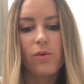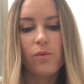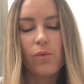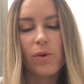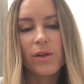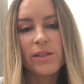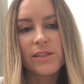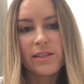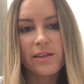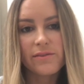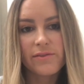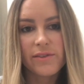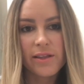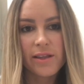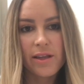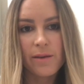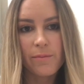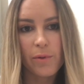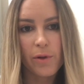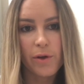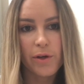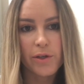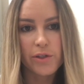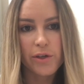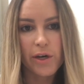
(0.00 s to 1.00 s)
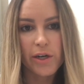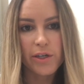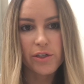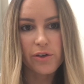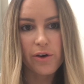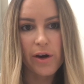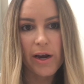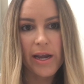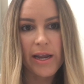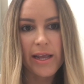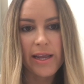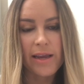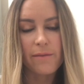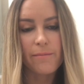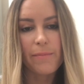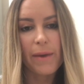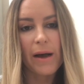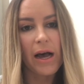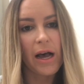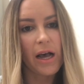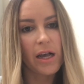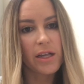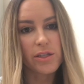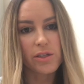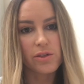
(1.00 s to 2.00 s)
once they've done their blow dry training and
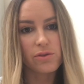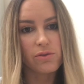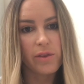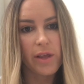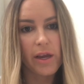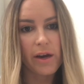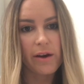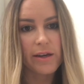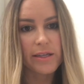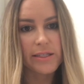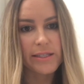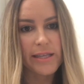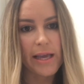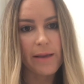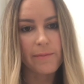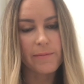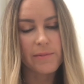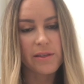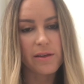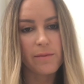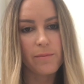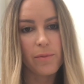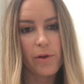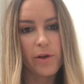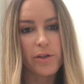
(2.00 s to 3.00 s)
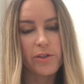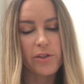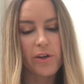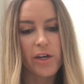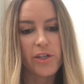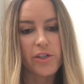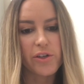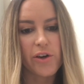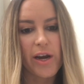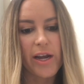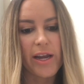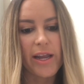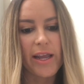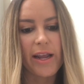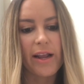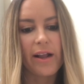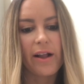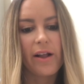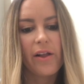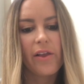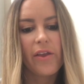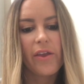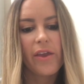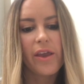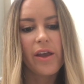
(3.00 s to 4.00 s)
passed all their exams their blow dry training
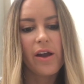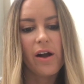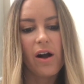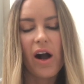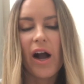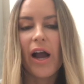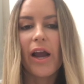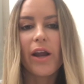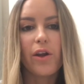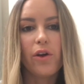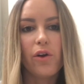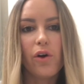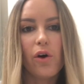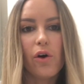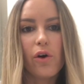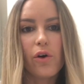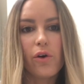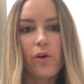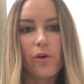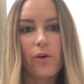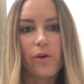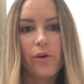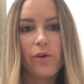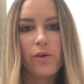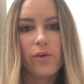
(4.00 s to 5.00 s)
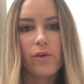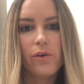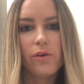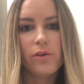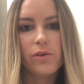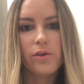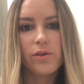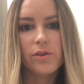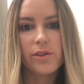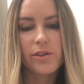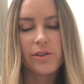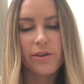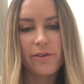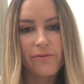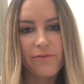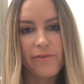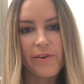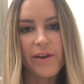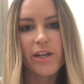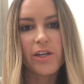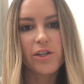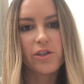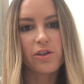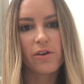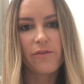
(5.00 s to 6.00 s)
I know to
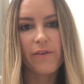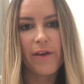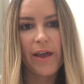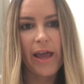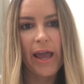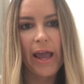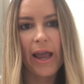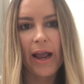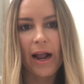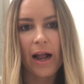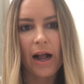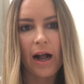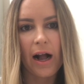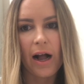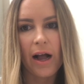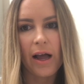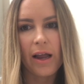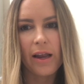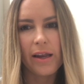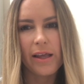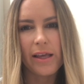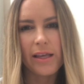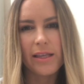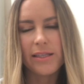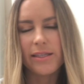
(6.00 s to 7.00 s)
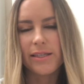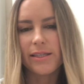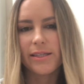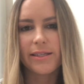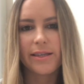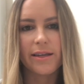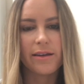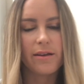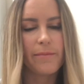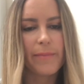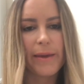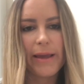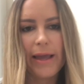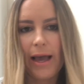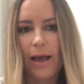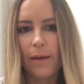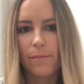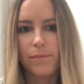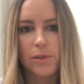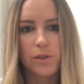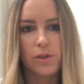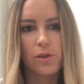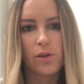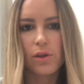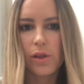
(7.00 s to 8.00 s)
finish off a haircut is just going to be
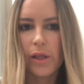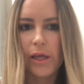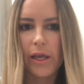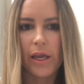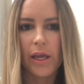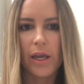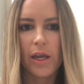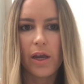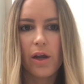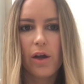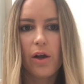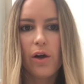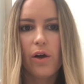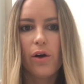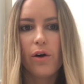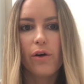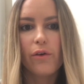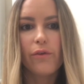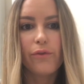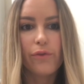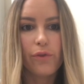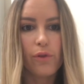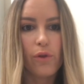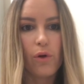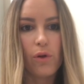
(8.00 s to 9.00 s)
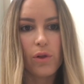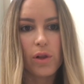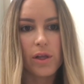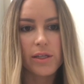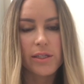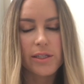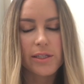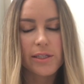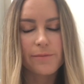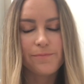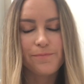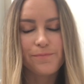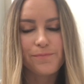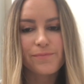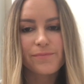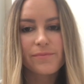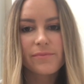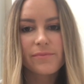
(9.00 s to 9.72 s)
absolutely flawless